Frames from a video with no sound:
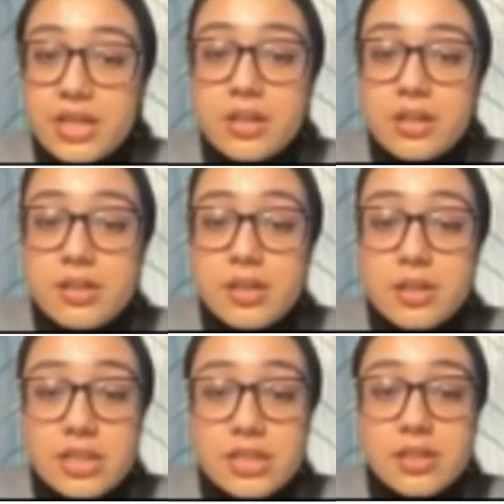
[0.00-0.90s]
and
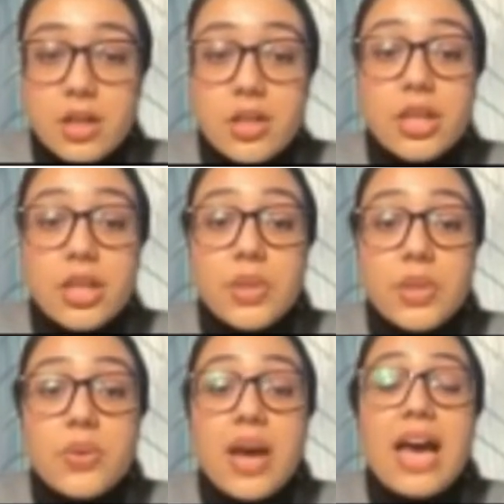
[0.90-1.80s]
consultants are there with
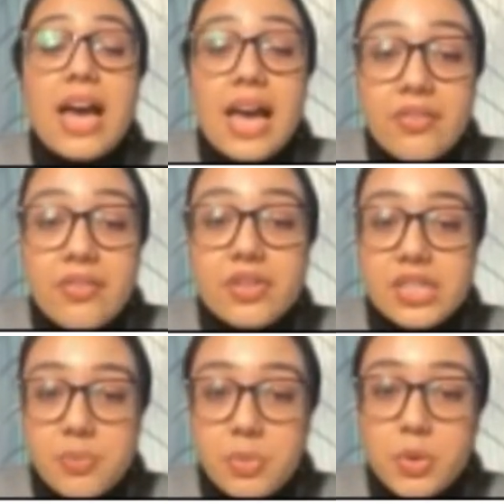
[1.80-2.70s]
you at every
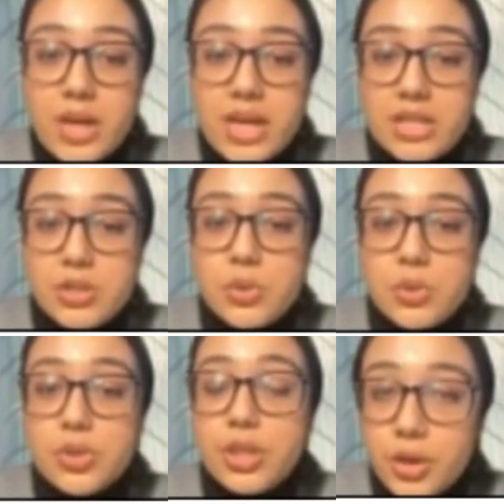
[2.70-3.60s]
step of the way to
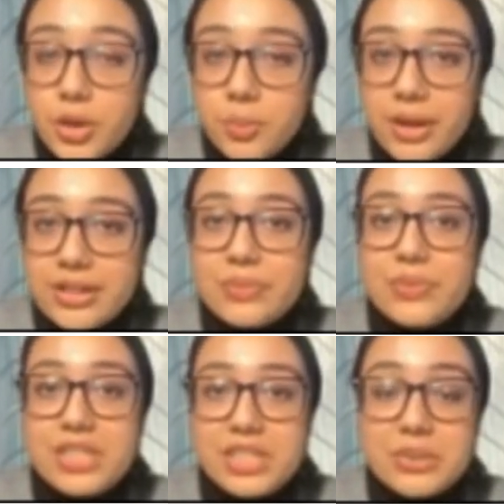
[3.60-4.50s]
ensure your brand
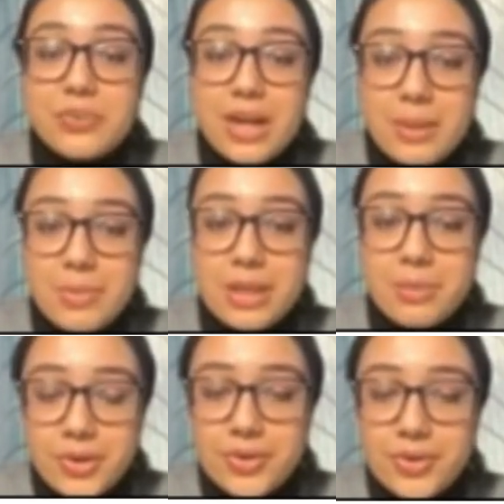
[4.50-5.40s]
reaches the right people.